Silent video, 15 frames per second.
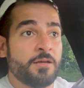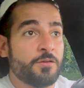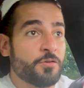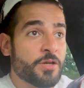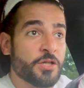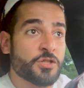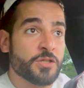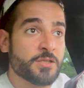you
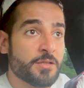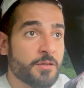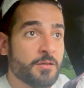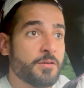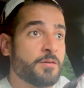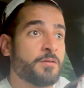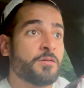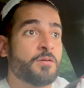can just,
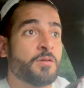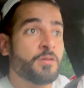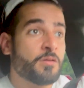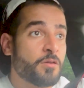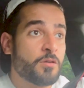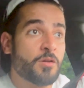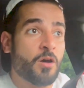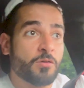
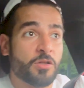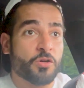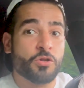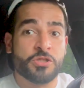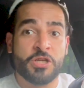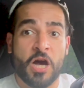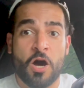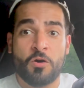little
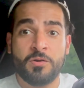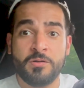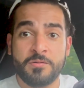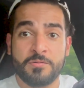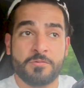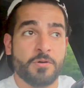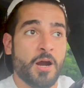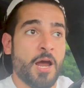tone,
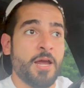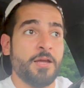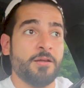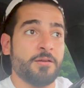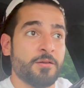right?